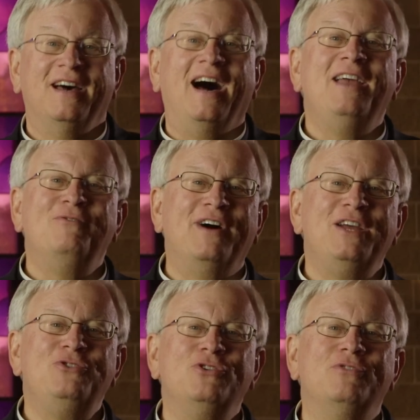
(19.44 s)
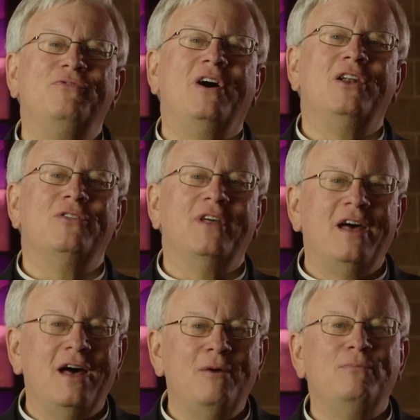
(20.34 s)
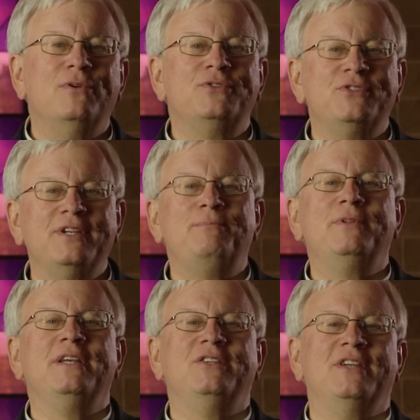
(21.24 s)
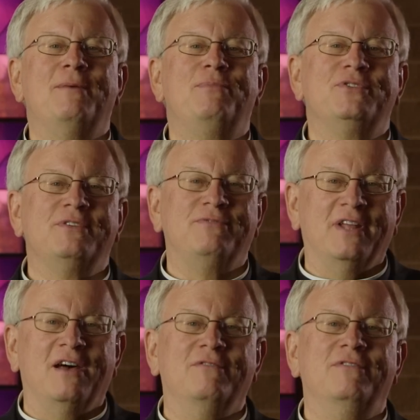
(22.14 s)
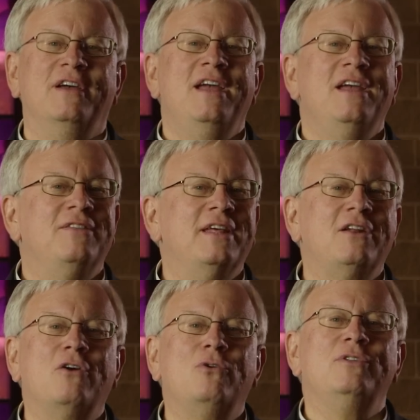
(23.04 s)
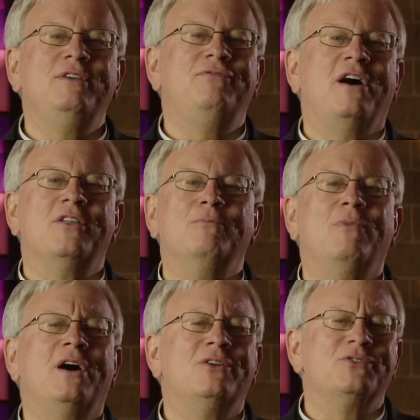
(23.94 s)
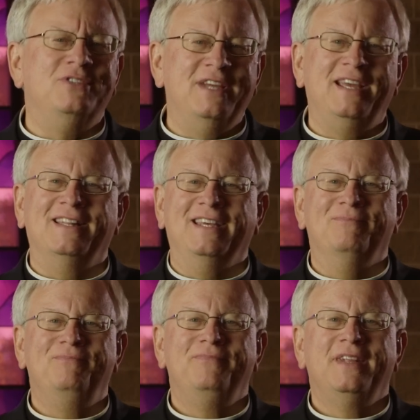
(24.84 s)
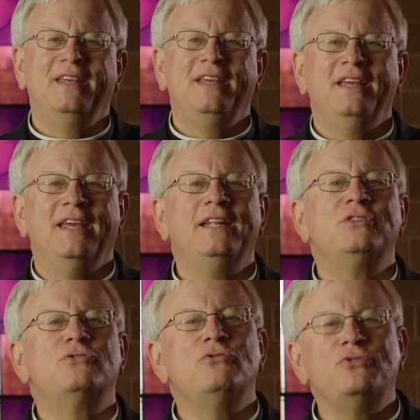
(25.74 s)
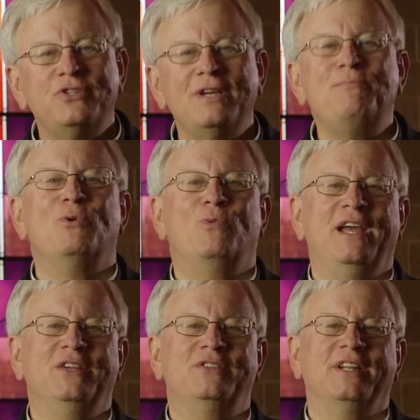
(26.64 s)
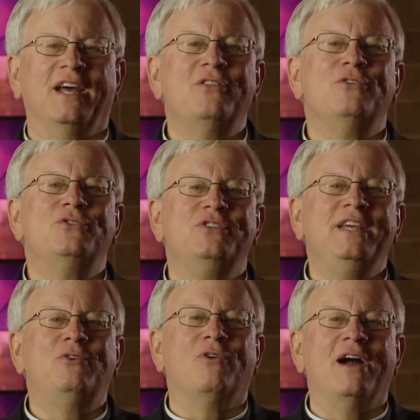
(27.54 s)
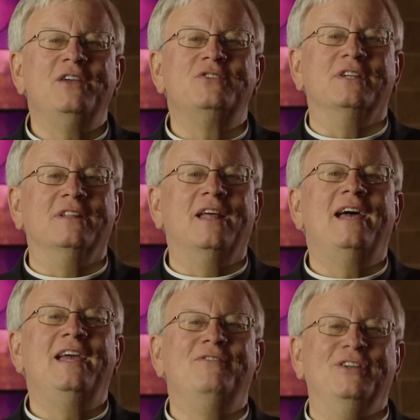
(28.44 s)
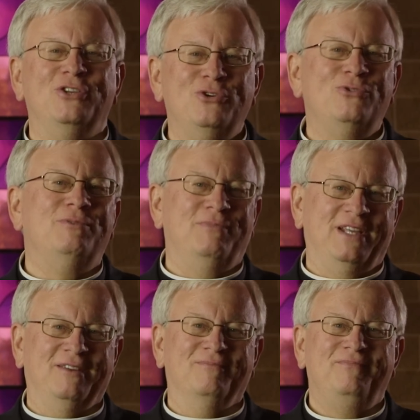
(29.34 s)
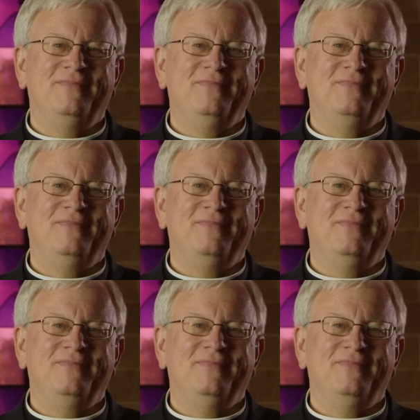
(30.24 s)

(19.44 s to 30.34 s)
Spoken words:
I invite you to follow the humble, simple examples of love that our Holy Father models daily. It is through simple ways that others see Christ alive in you and me.